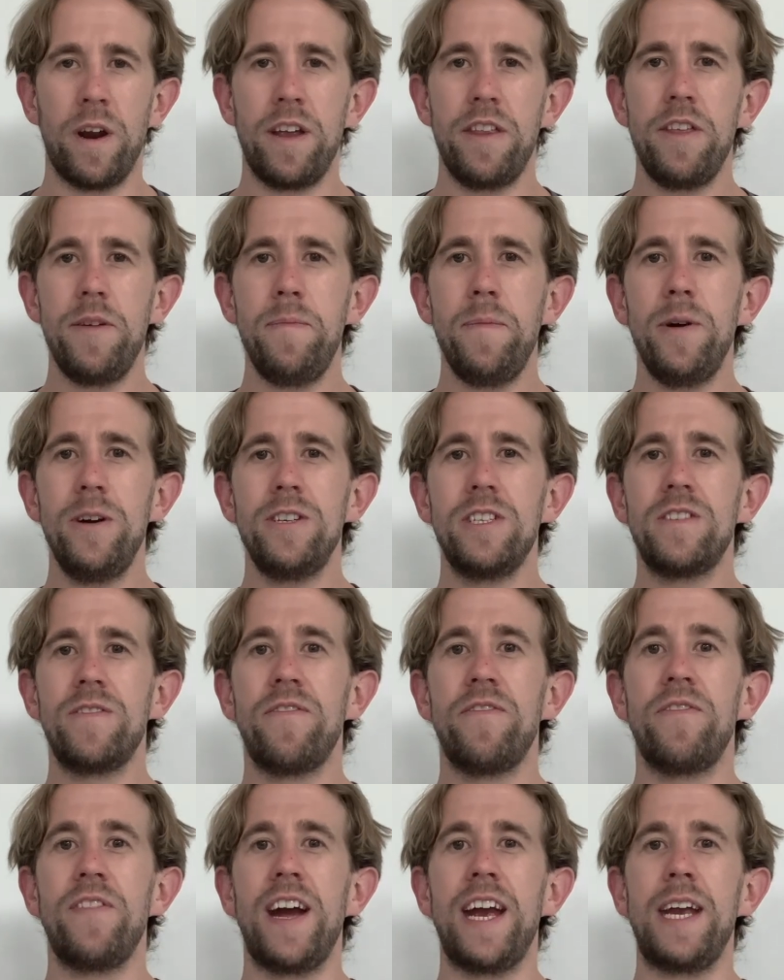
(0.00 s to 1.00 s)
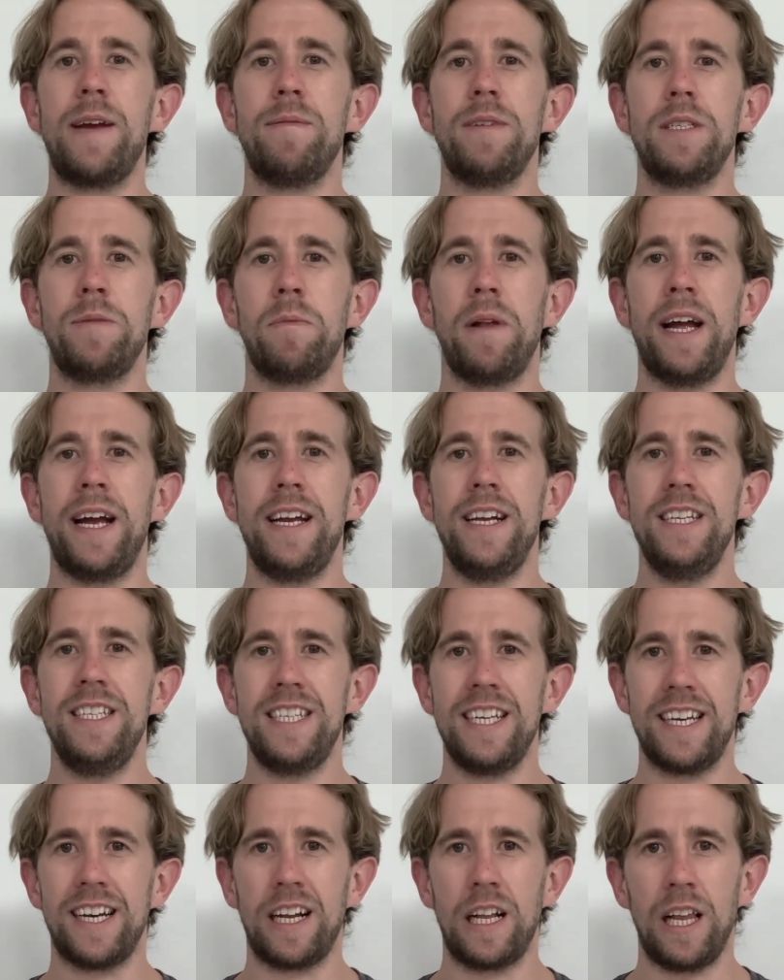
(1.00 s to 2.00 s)
of the most famous players
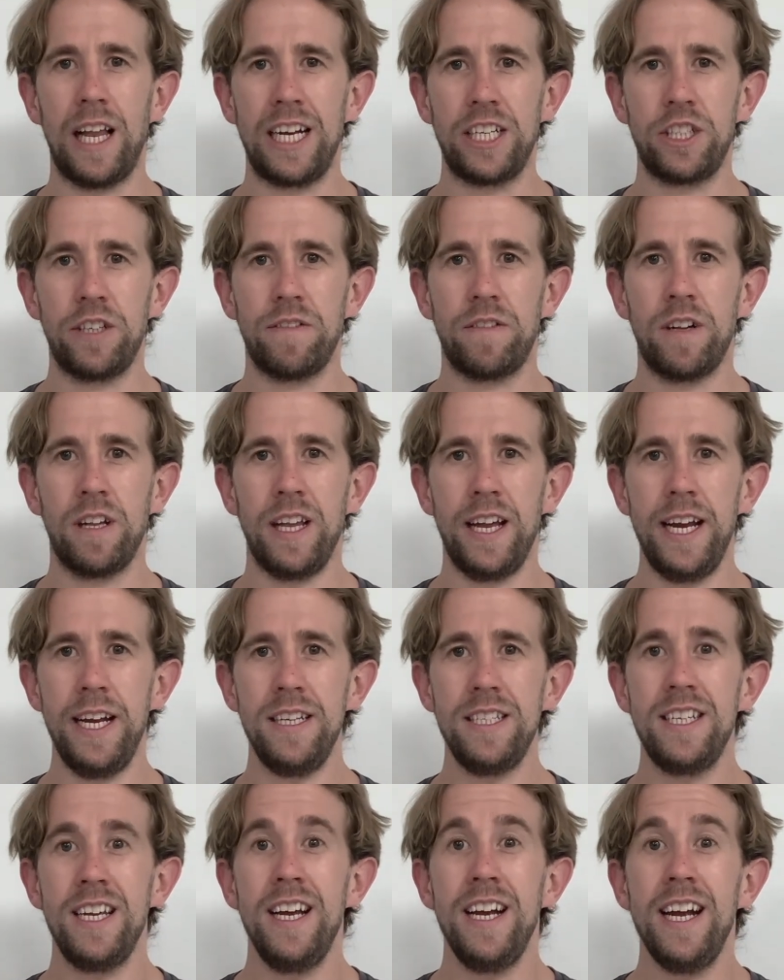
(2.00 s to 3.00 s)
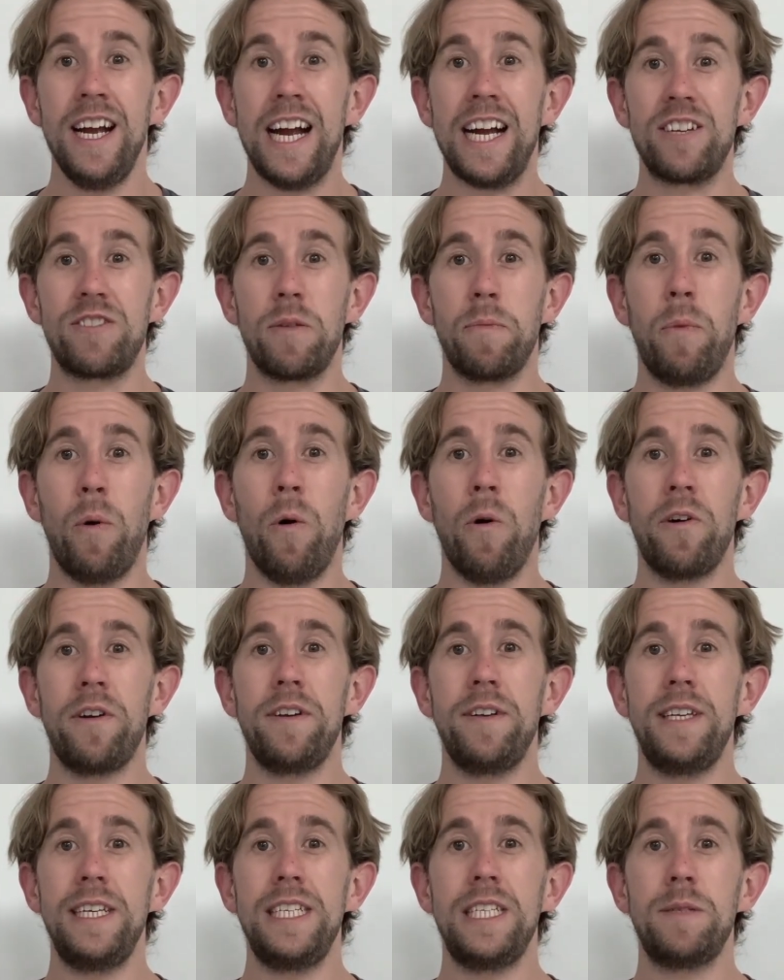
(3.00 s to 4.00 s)
in Clash of Clans has
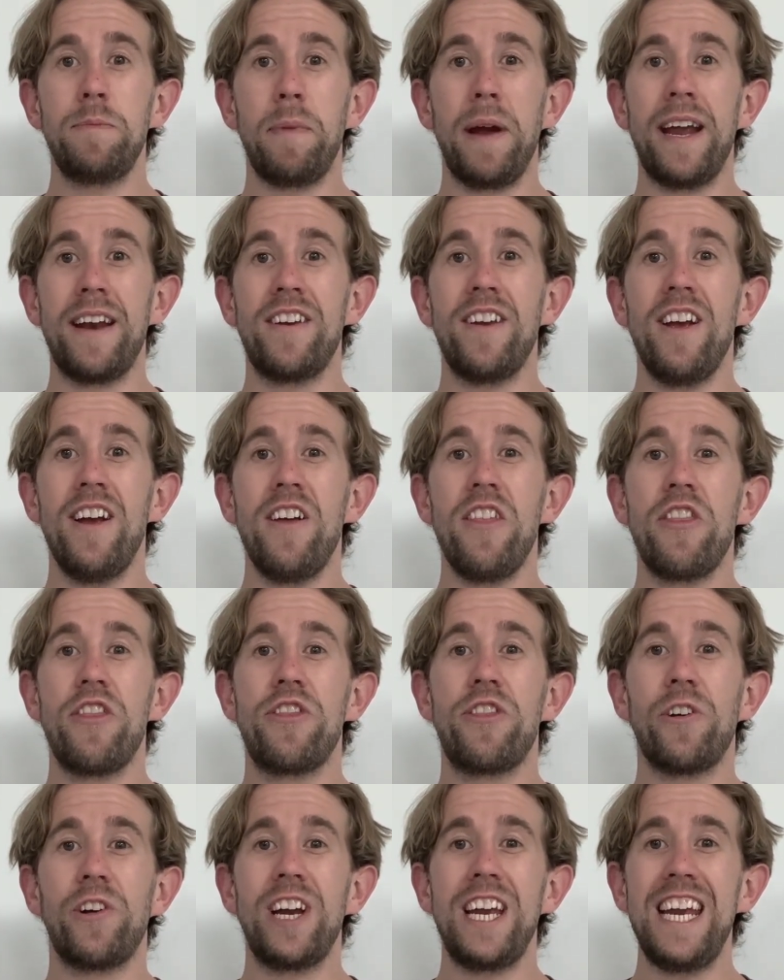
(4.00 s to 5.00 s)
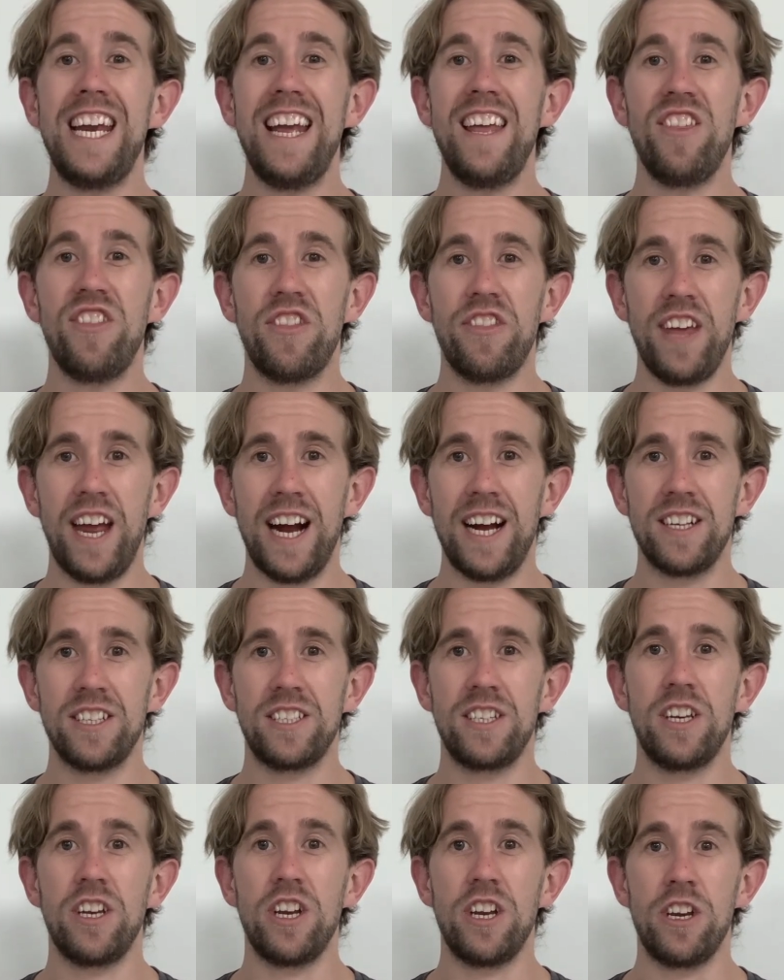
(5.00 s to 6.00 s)
reportedly spent
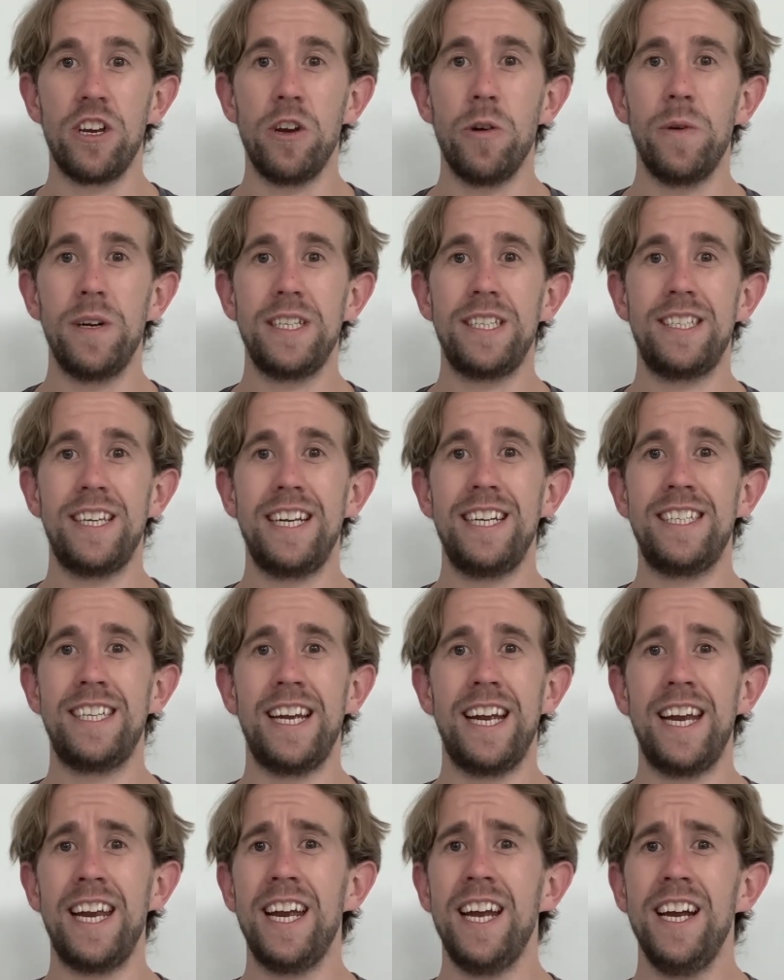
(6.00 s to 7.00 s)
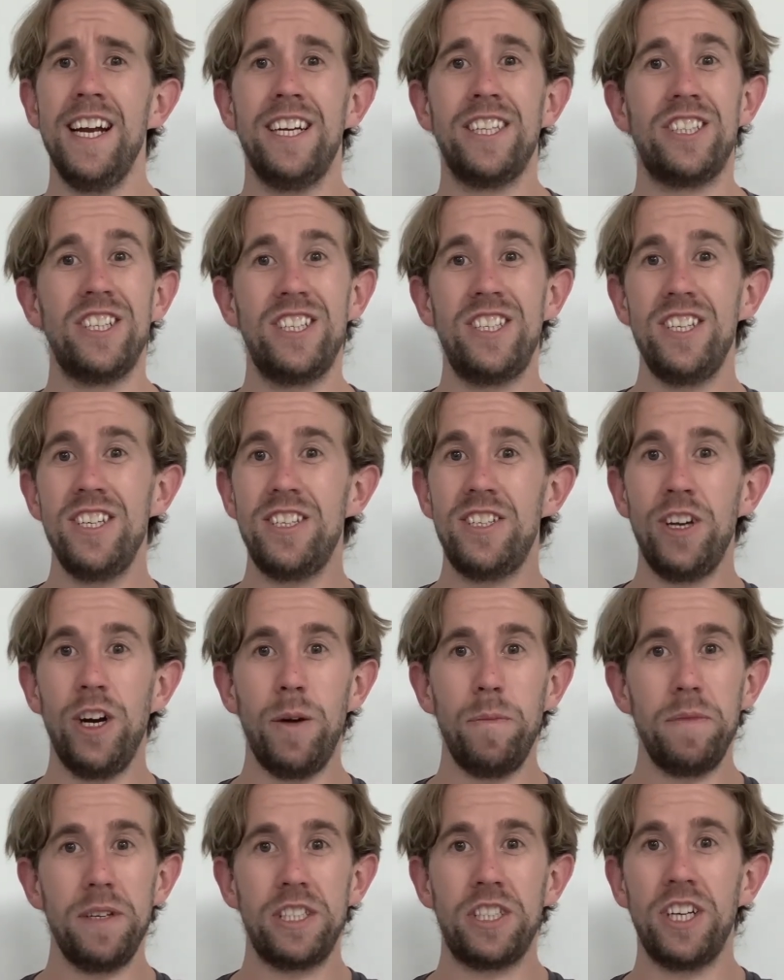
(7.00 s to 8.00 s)
3,000 USDT just to
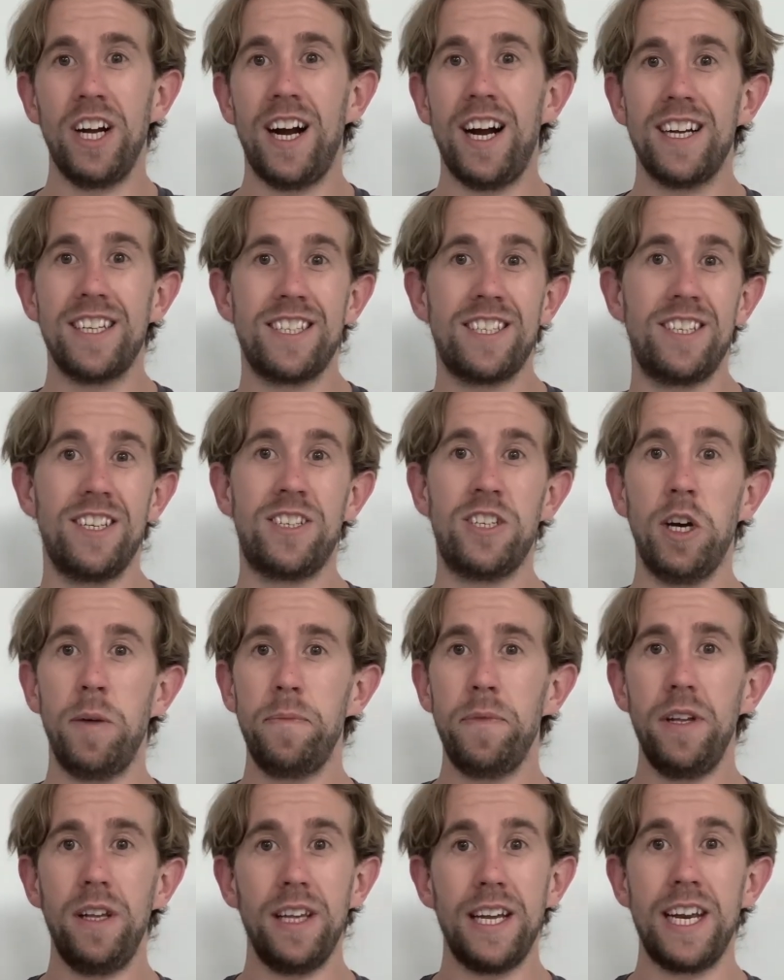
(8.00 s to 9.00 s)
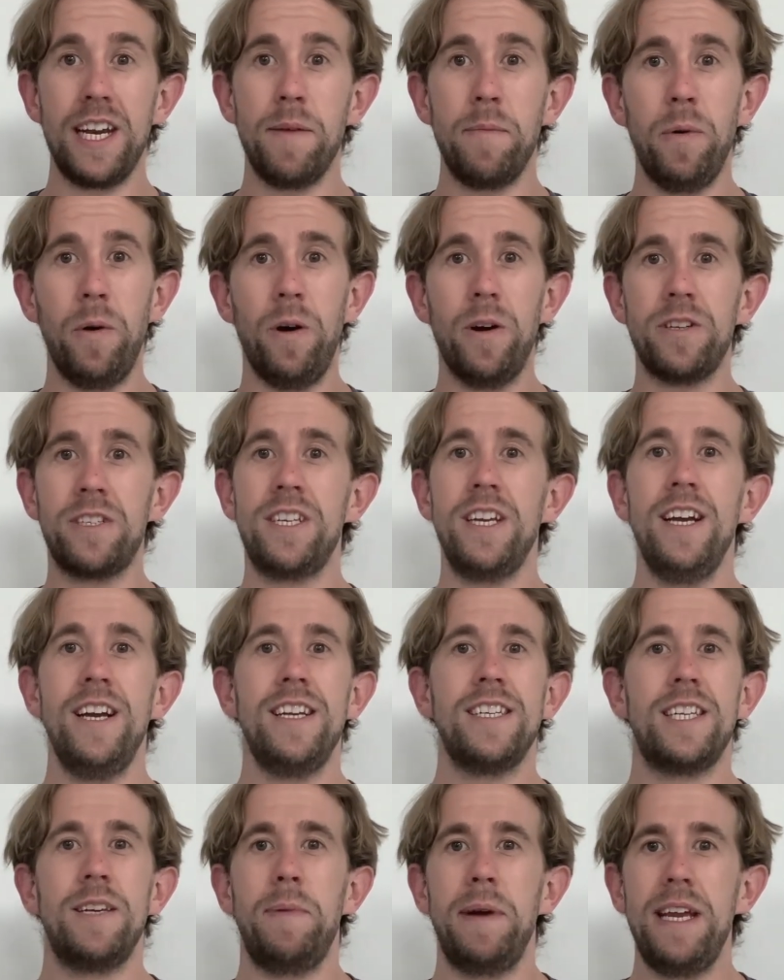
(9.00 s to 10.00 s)
top the charts, to top the leaderboards,
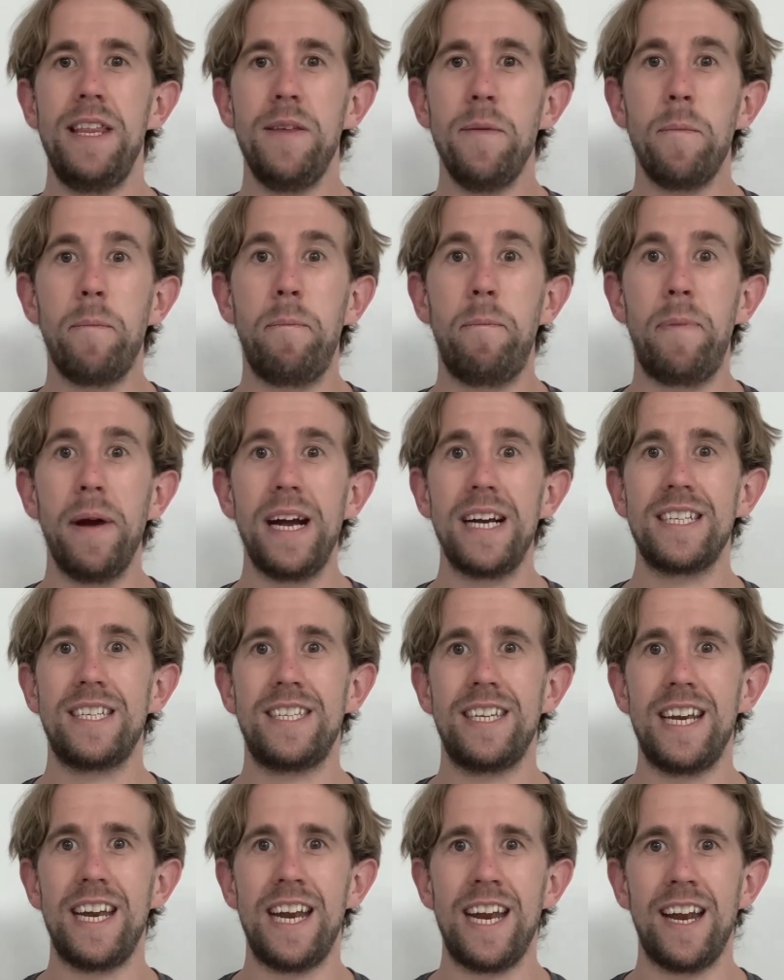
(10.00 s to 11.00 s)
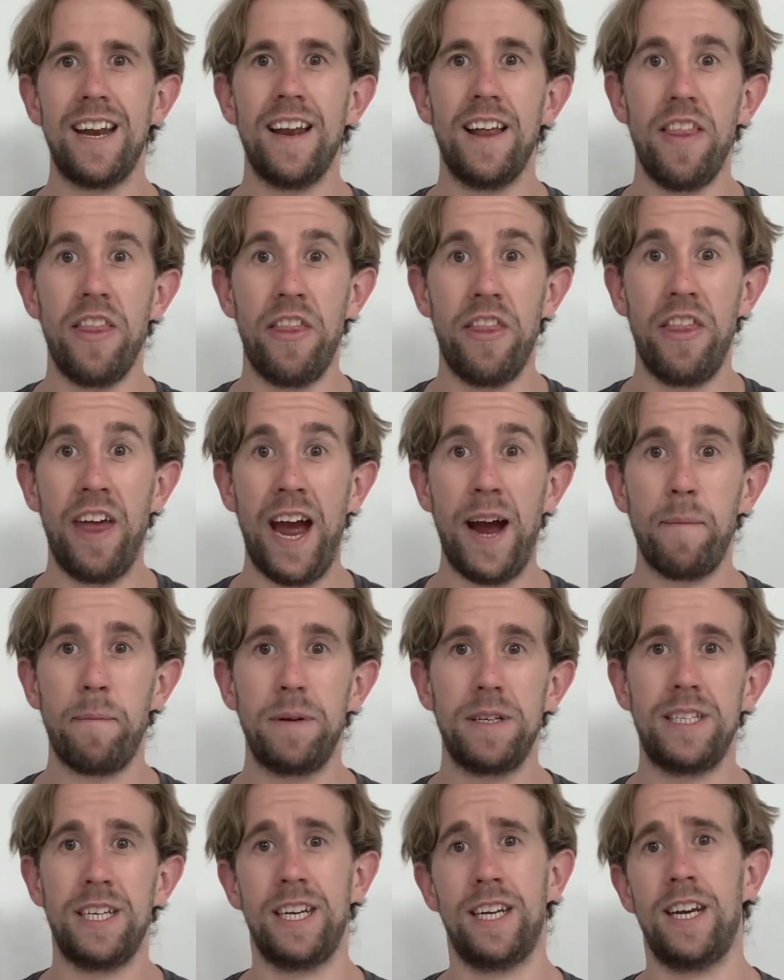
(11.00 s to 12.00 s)
to be the best in that
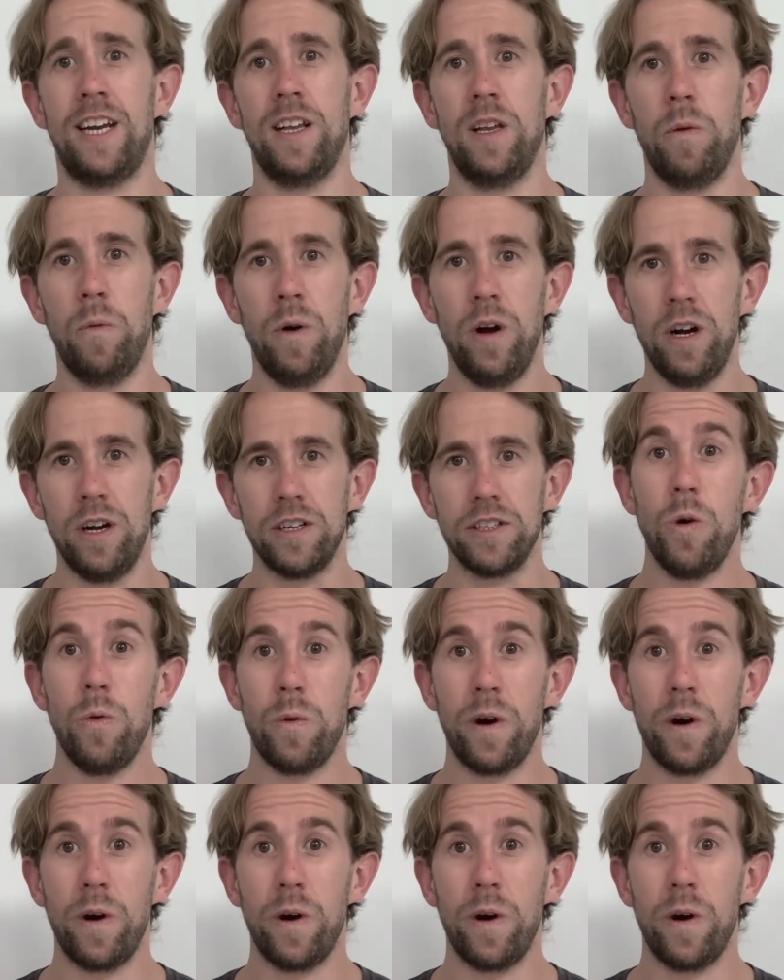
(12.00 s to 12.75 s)
particular world.